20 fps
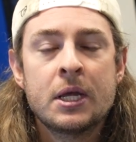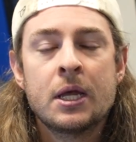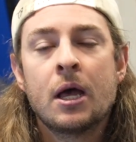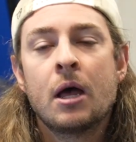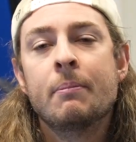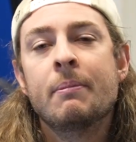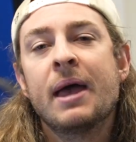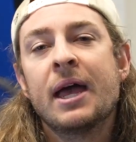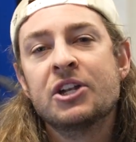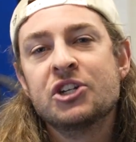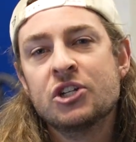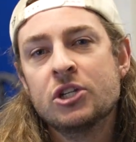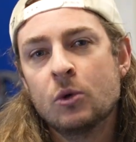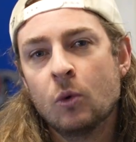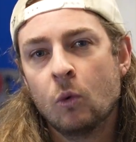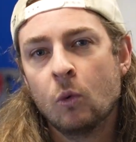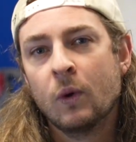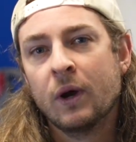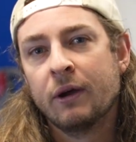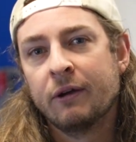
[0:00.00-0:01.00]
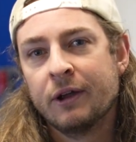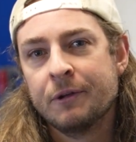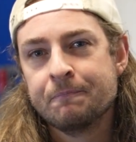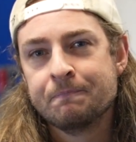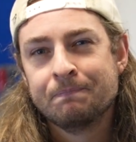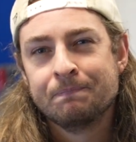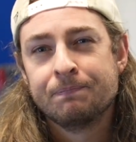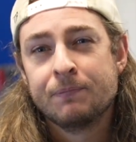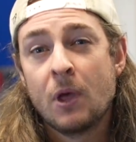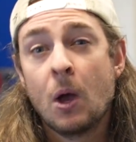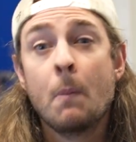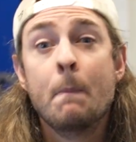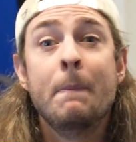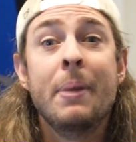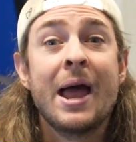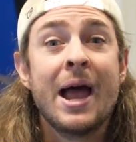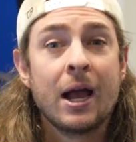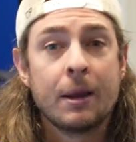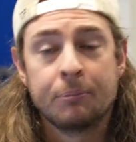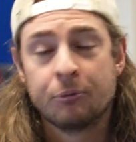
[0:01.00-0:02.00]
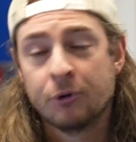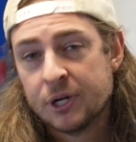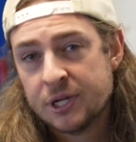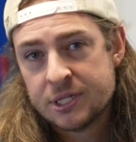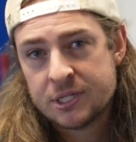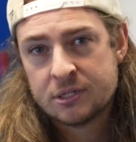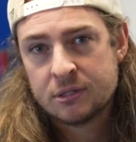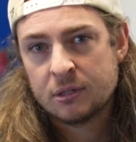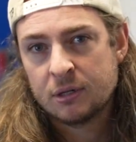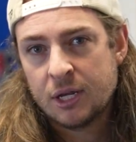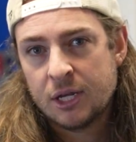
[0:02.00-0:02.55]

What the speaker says: Imagine you were wearing a back brace